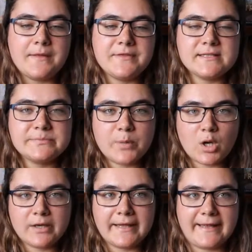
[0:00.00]
This
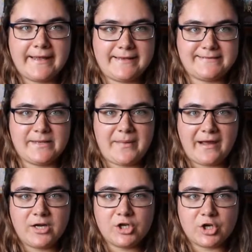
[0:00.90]
book is
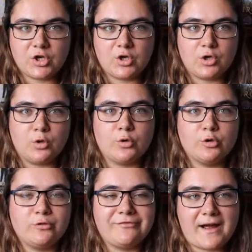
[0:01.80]
about a girl
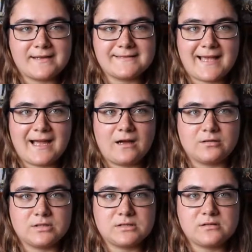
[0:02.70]
who finds
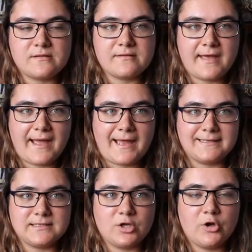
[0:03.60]
out
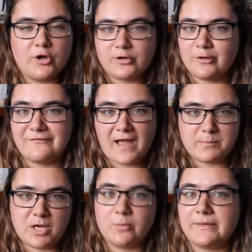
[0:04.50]
that her and her
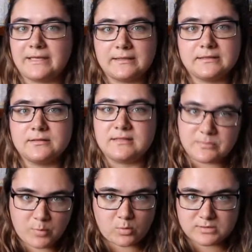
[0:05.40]
family are being
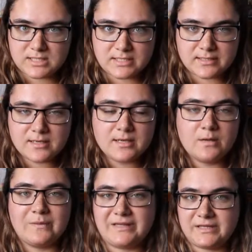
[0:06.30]
deported
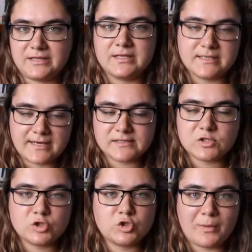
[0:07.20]
within the
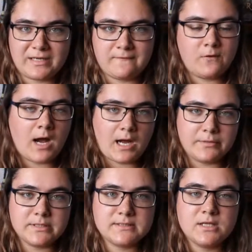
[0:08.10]
next 24
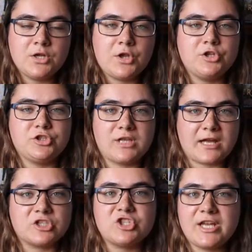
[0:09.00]
hours. So
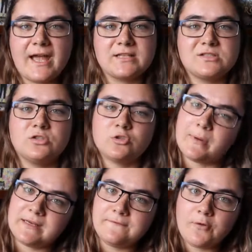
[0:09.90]
now she has
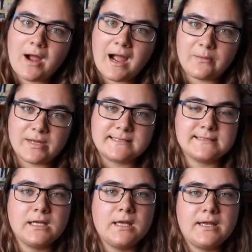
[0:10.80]
24
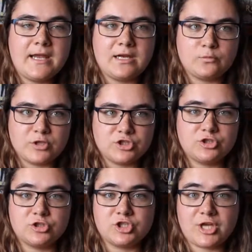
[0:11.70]
hours in which
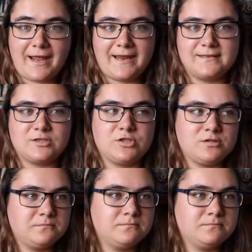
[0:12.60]
to change